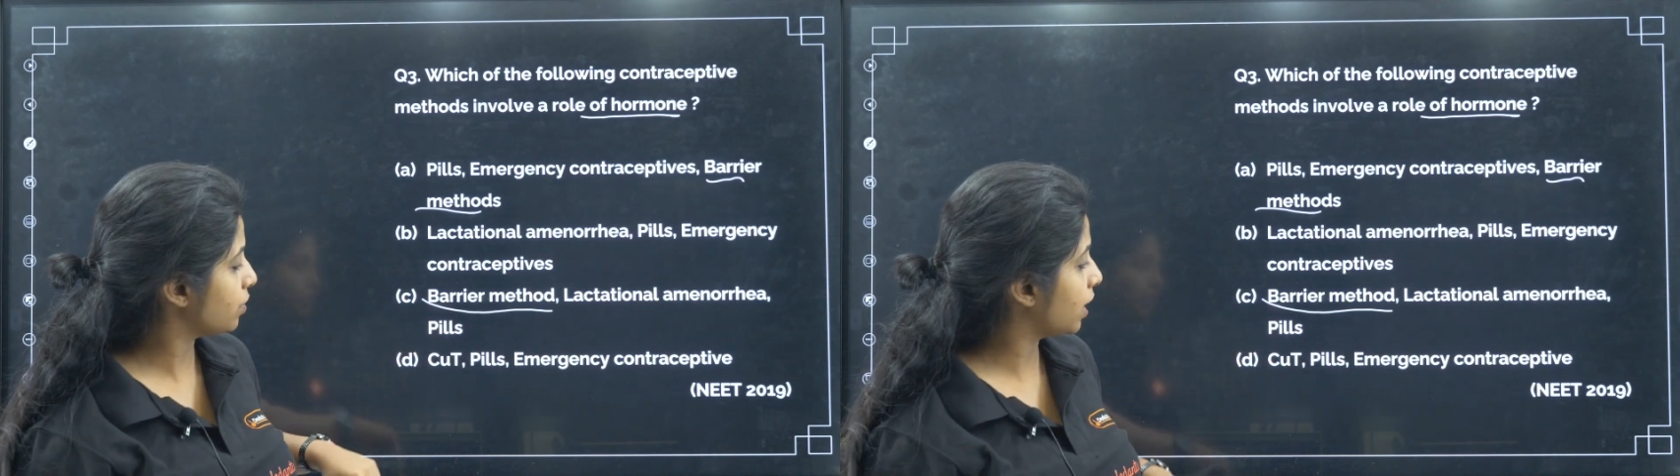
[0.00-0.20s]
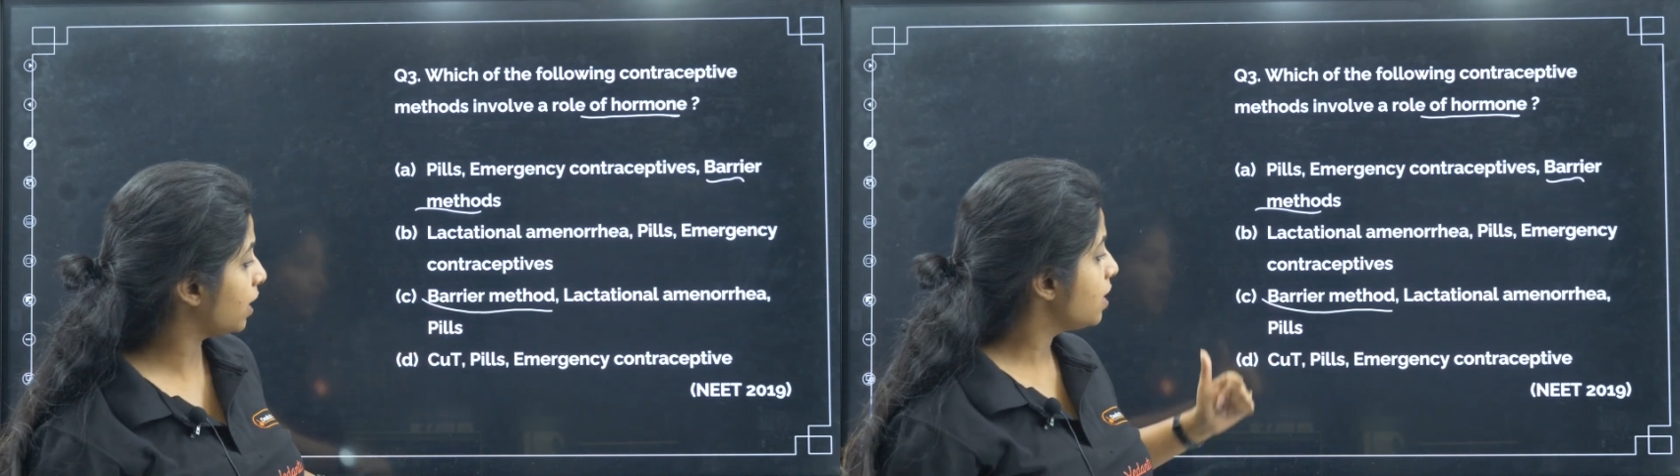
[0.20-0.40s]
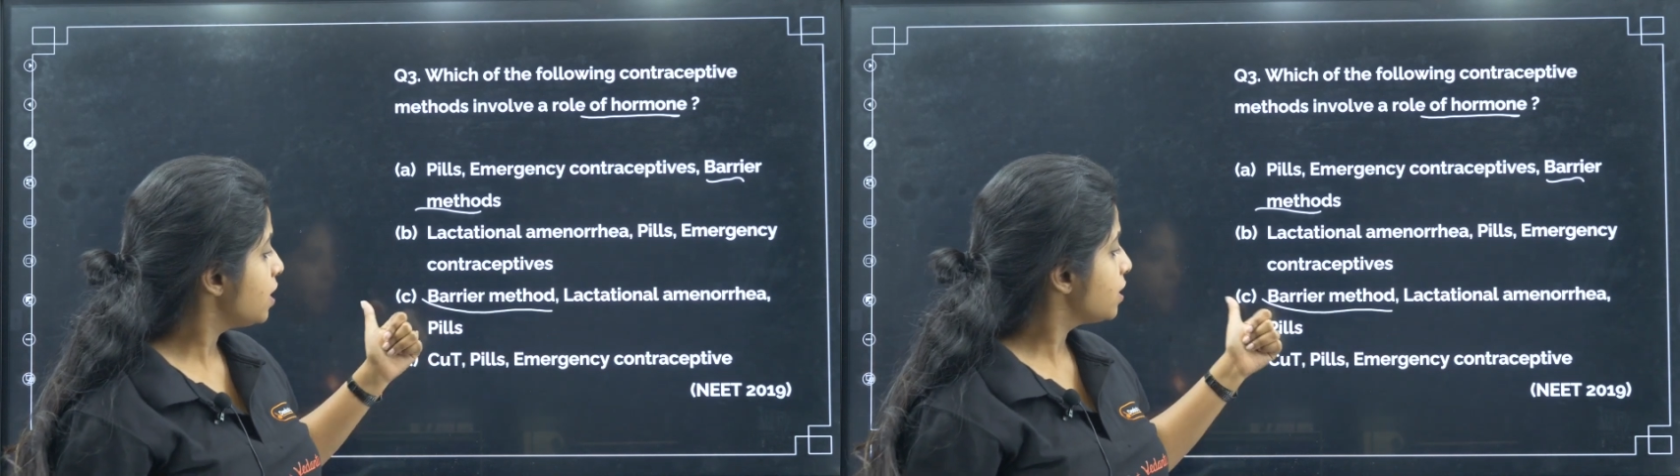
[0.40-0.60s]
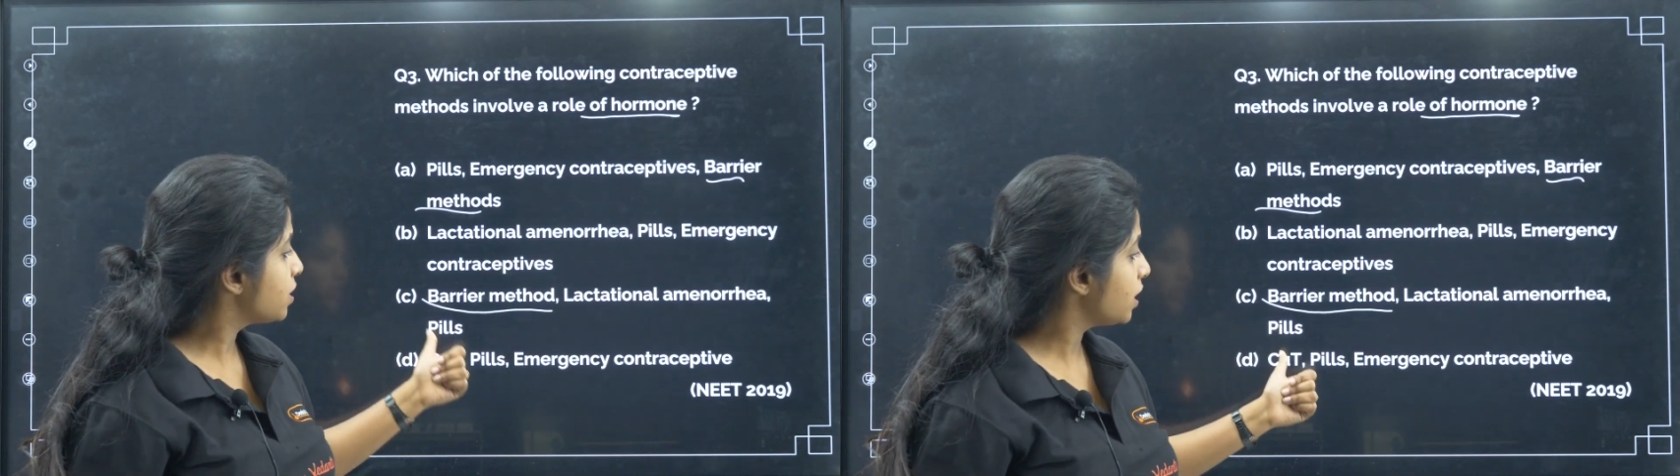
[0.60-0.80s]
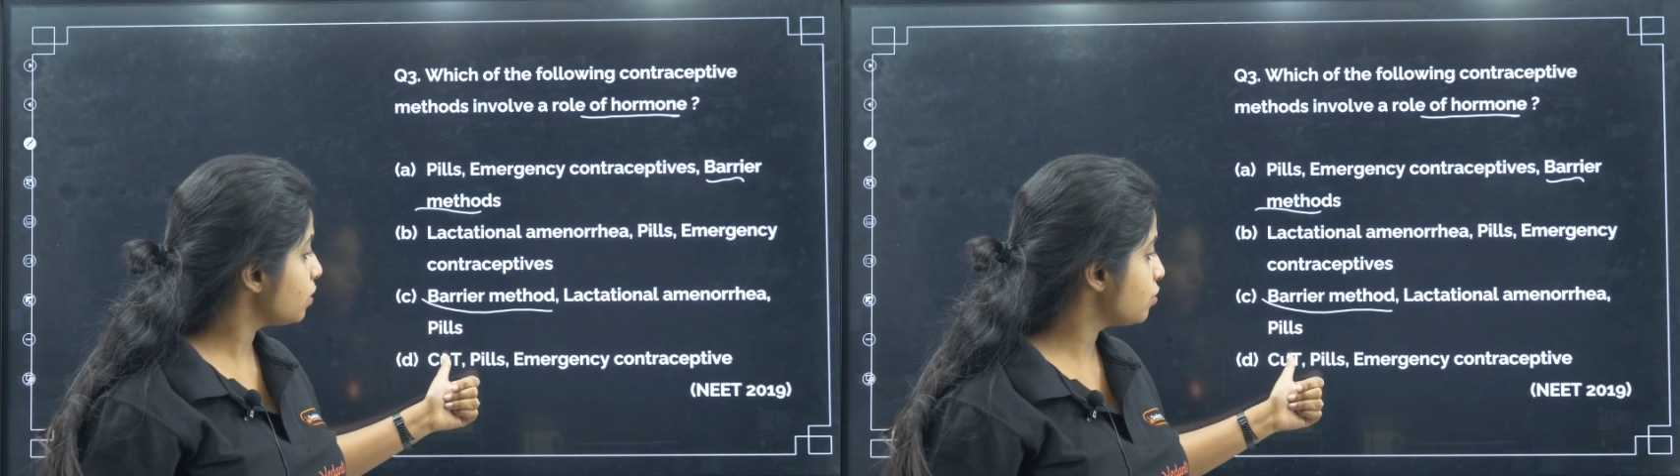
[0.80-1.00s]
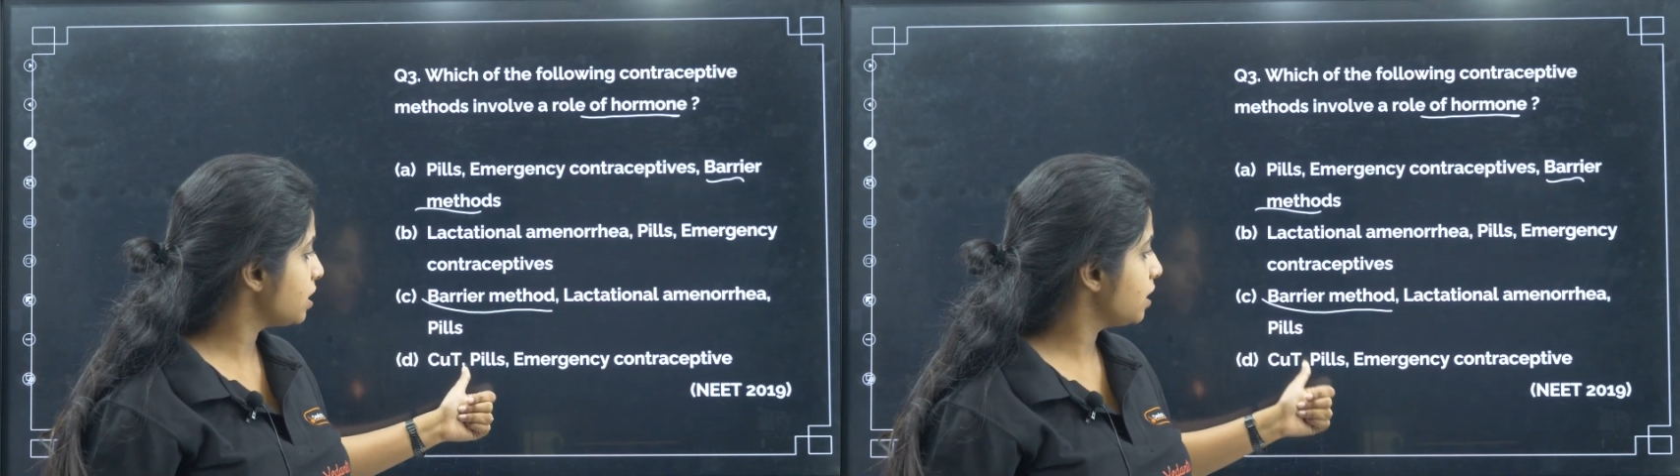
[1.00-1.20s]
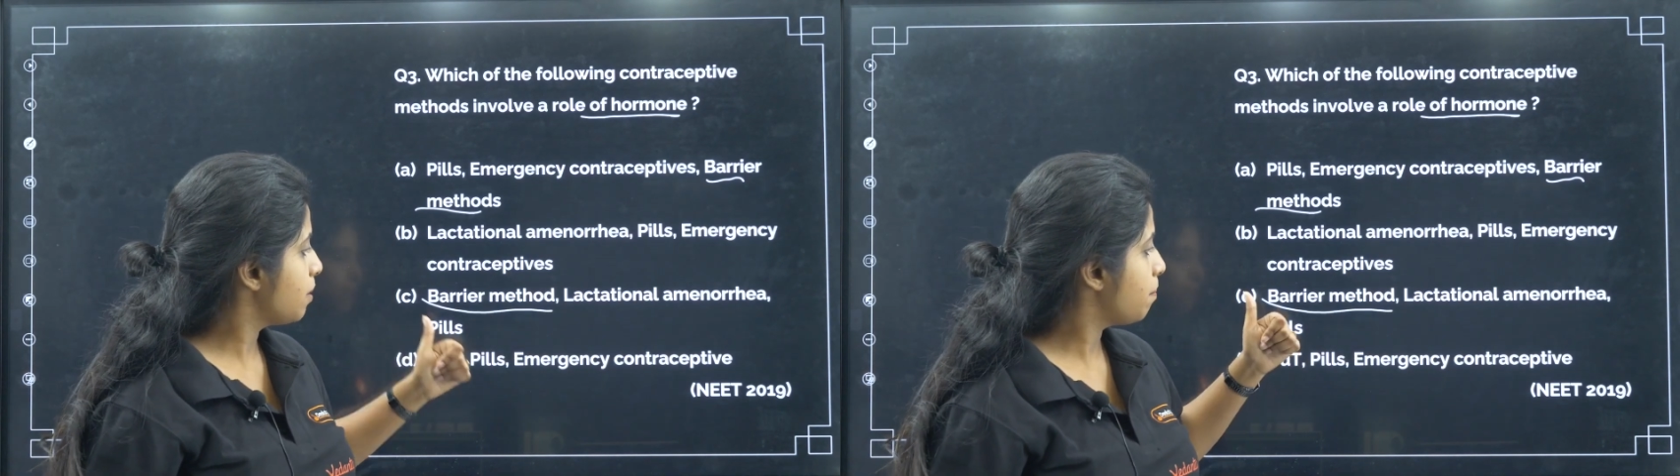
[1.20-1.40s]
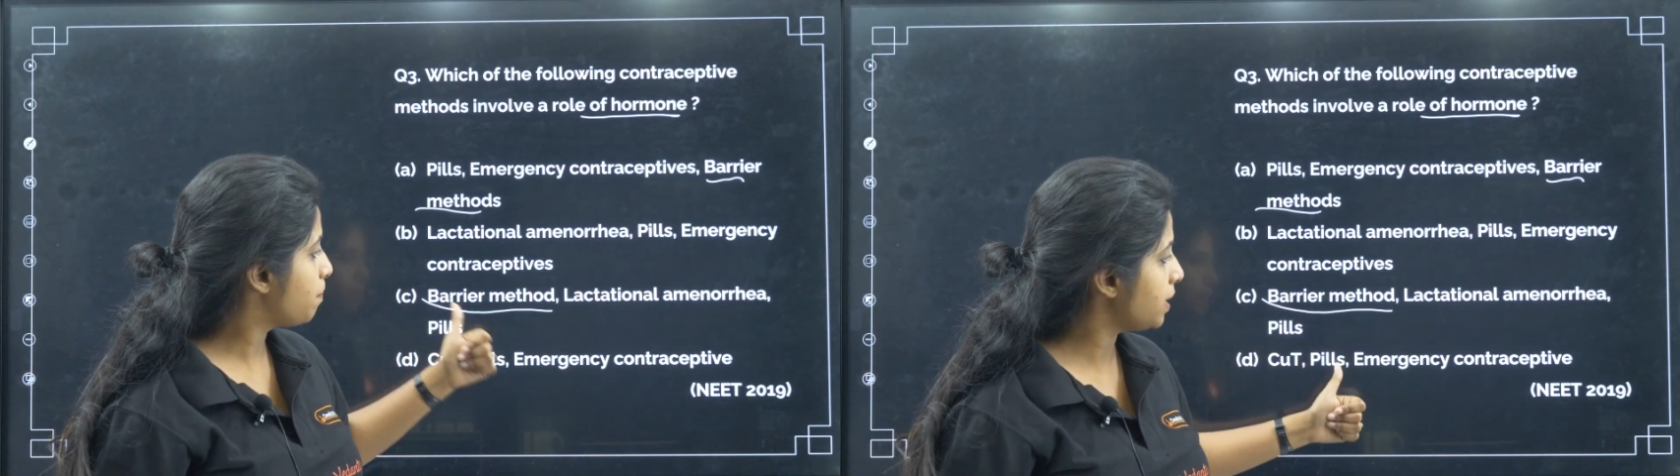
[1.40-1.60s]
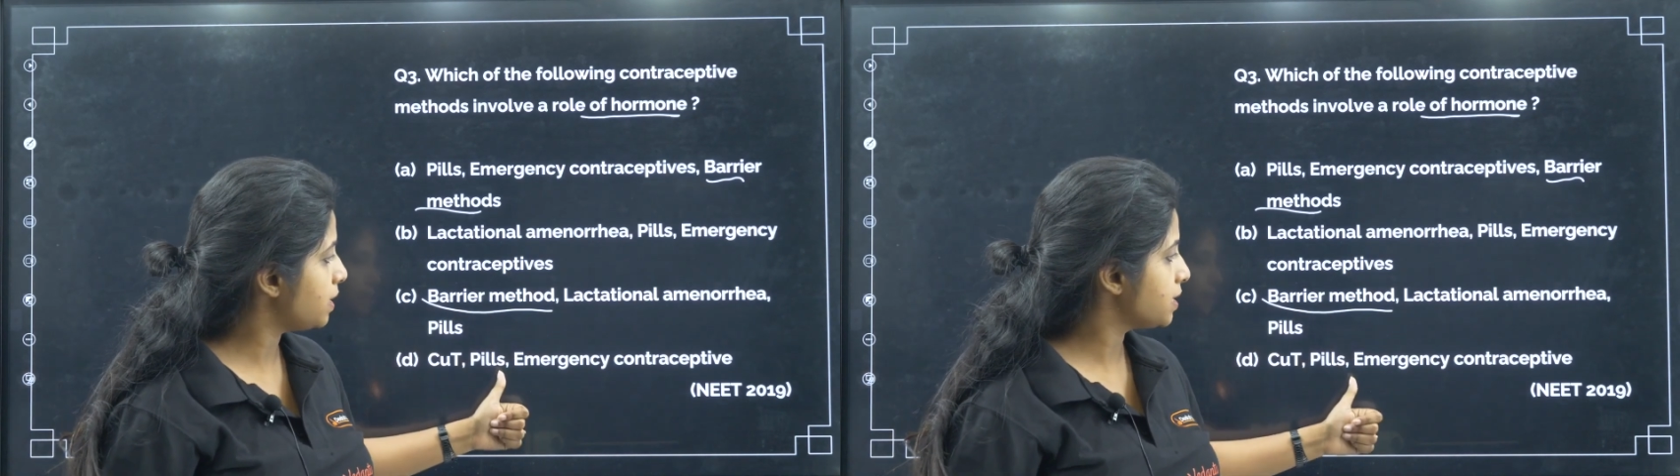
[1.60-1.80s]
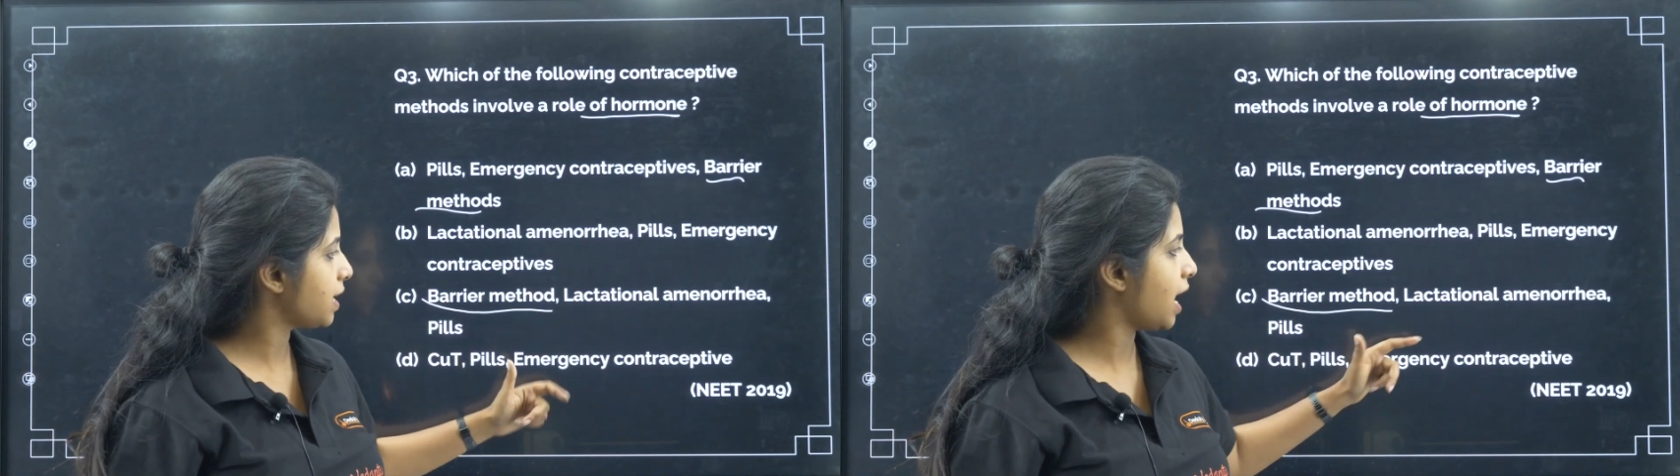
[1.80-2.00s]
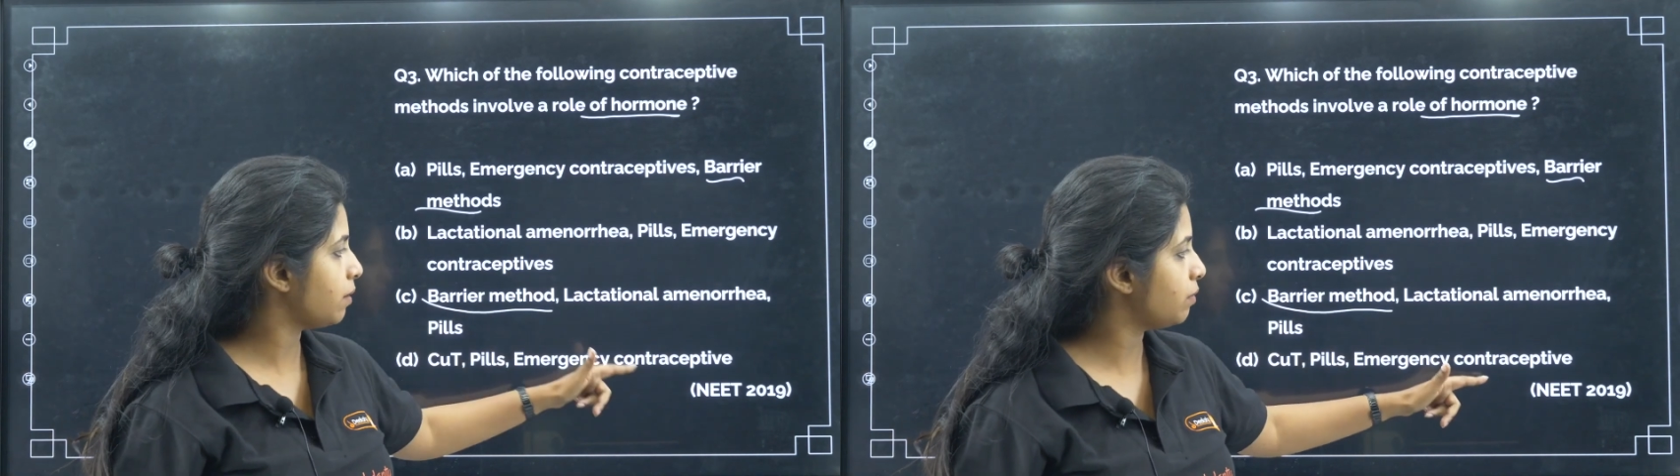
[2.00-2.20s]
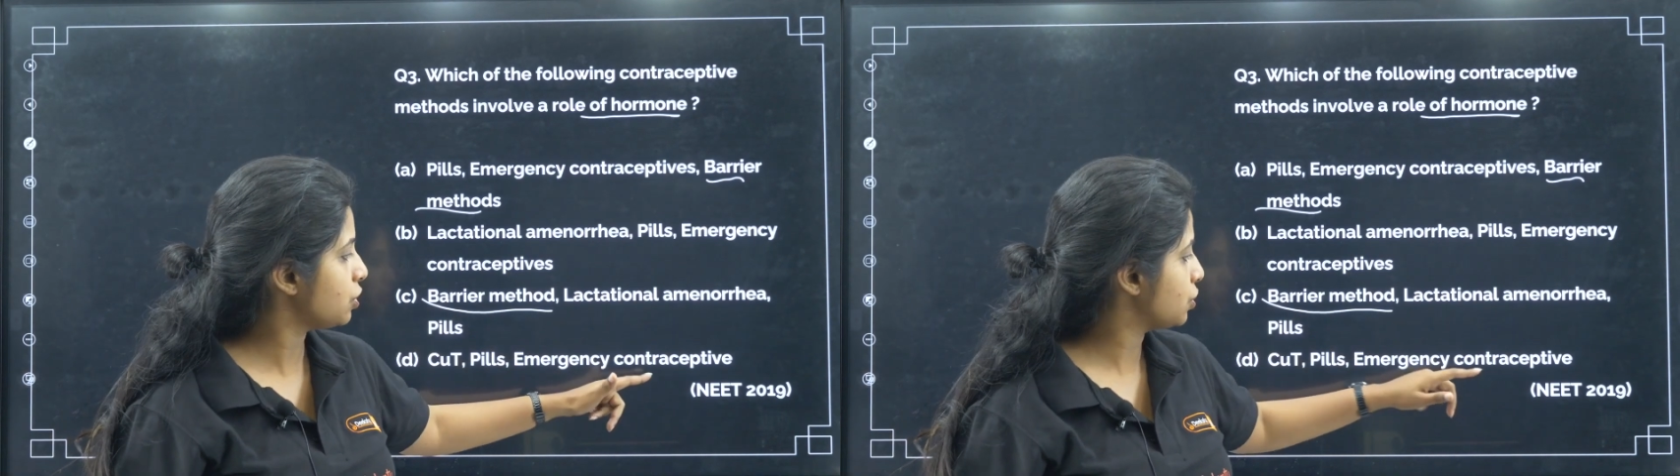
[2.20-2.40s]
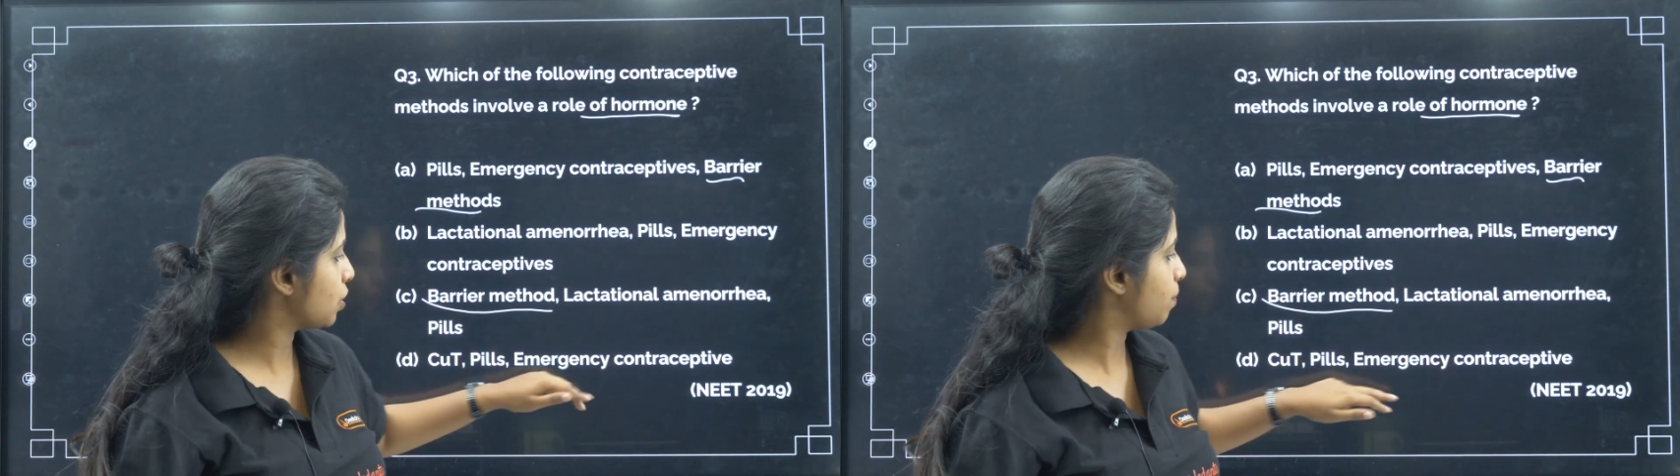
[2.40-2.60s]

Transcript: Okay, CUT, pills and emergency.